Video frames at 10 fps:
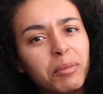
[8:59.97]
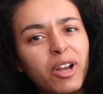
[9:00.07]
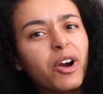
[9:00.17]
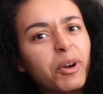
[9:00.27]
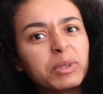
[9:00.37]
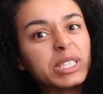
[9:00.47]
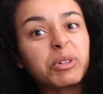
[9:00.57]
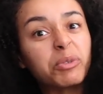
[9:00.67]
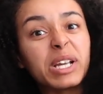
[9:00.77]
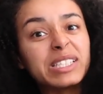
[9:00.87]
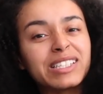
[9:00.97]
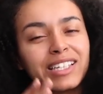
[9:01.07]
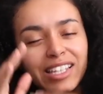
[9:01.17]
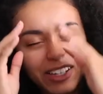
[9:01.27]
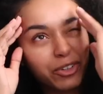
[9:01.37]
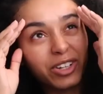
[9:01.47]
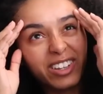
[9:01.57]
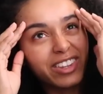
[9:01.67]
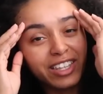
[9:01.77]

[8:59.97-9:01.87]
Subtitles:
but my heart was like racing and I couldn't